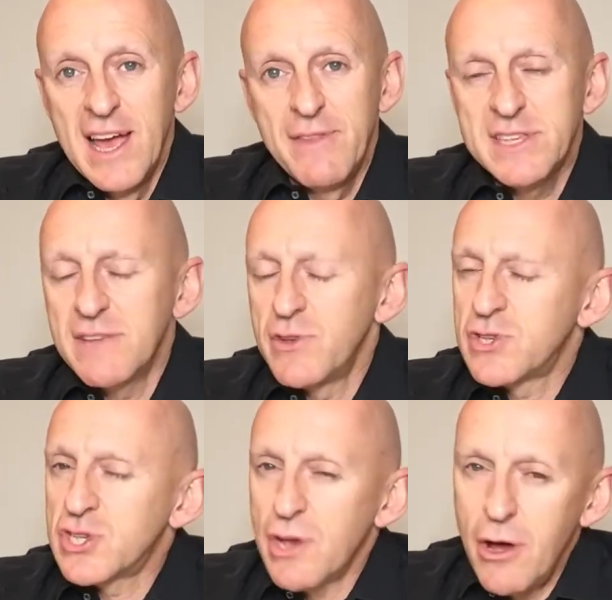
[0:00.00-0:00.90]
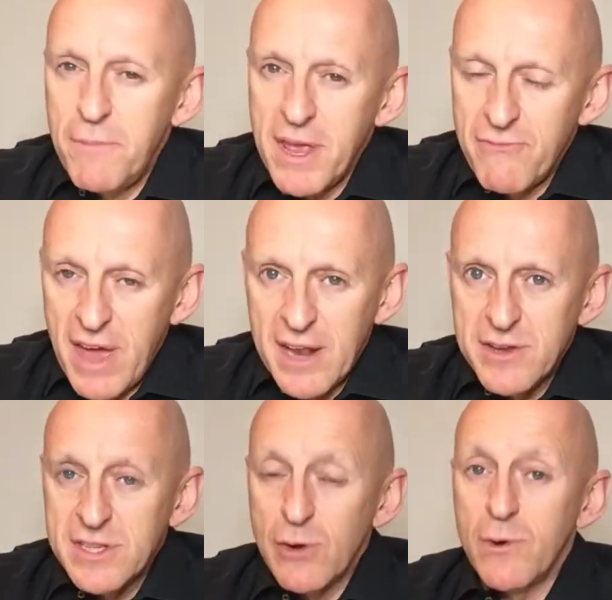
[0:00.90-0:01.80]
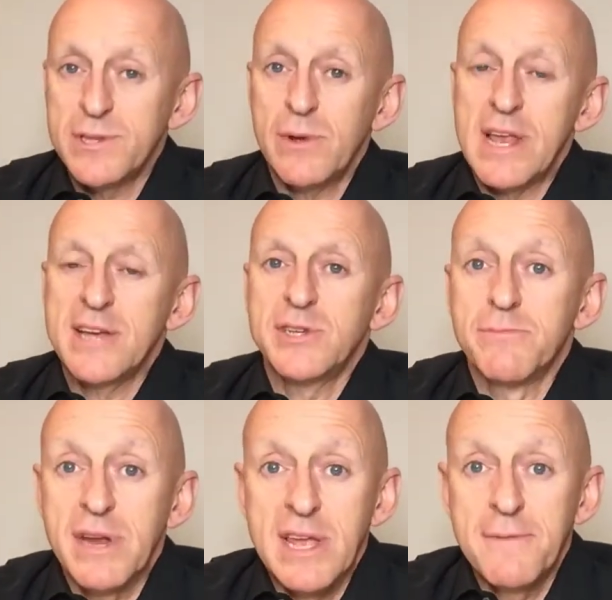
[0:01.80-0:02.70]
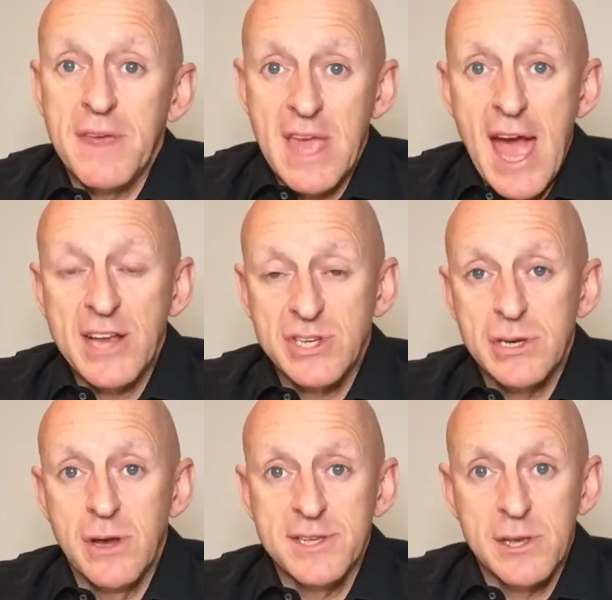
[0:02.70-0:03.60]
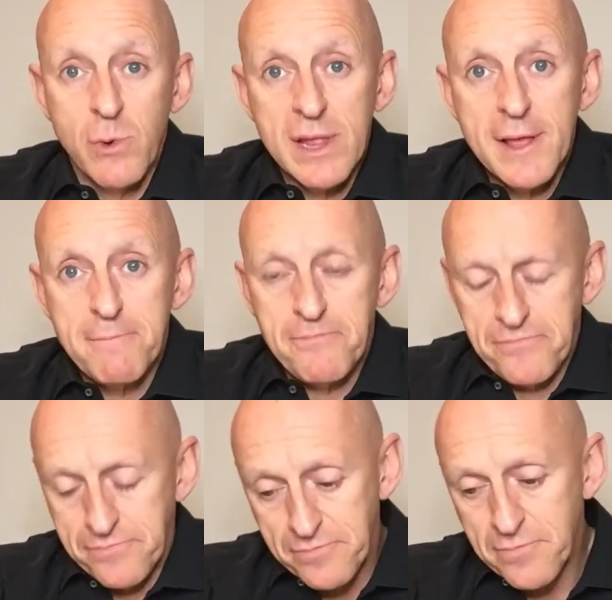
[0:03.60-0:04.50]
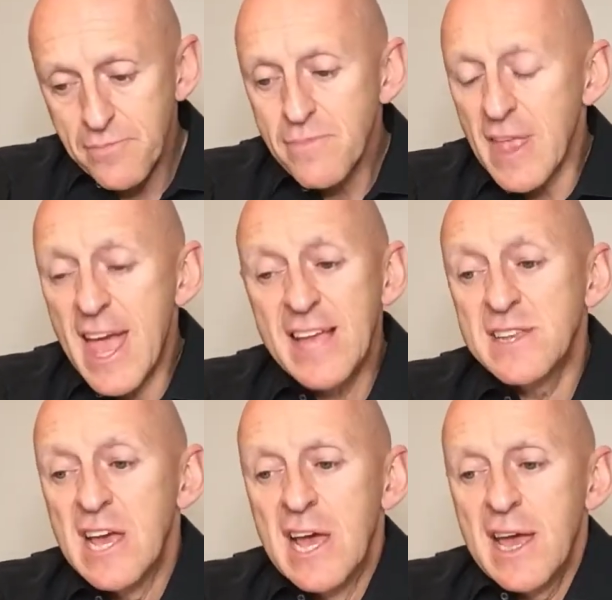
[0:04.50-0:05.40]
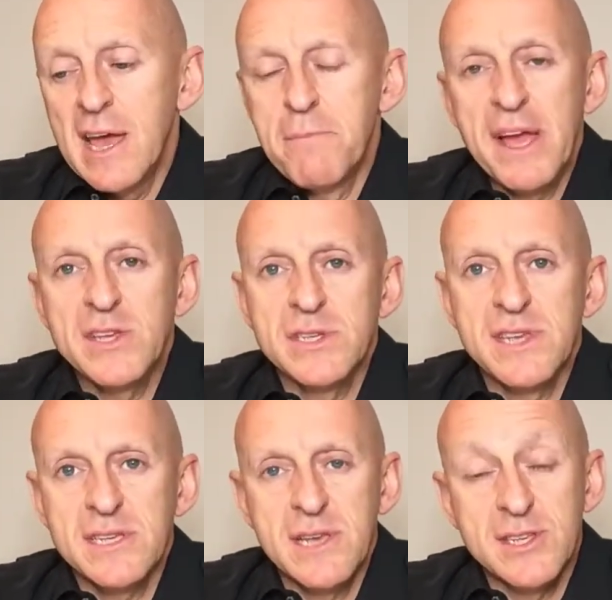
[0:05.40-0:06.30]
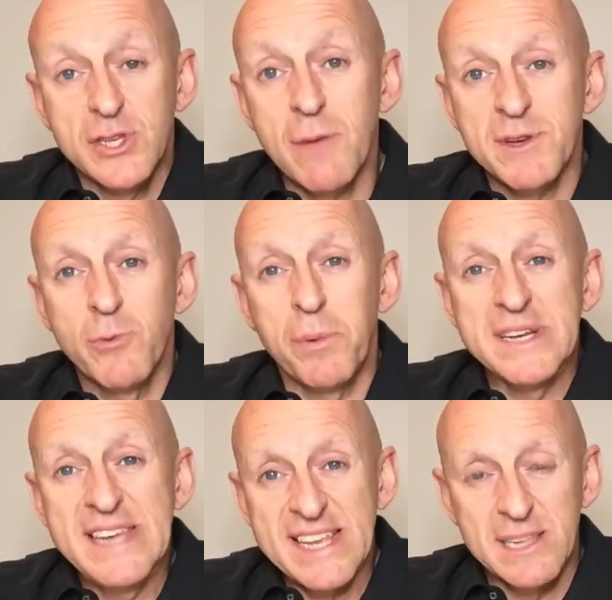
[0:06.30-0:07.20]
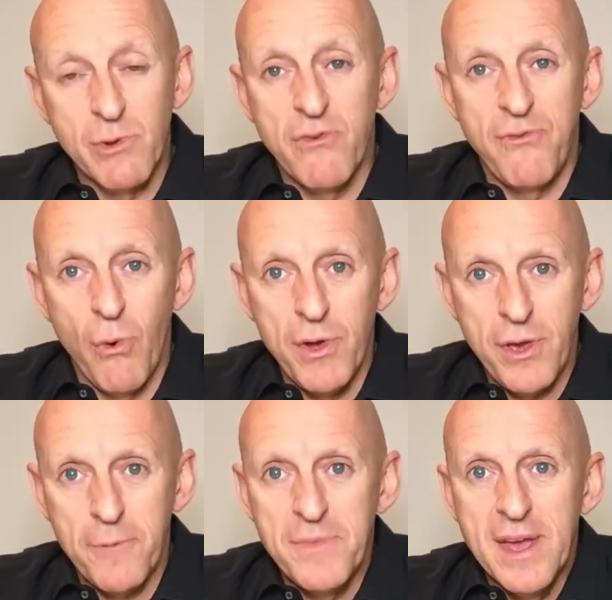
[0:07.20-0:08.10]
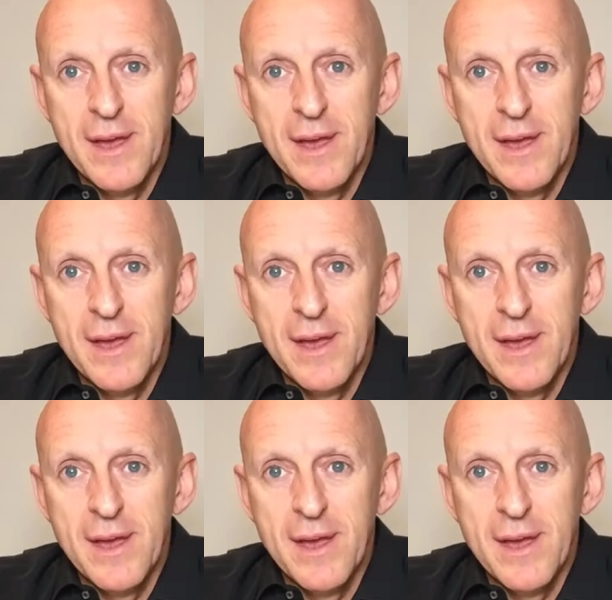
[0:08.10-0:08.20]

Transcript: This gives you so many advantages, also allows you to bring in the cash nice and quickly and it makes success so much more predictable for you.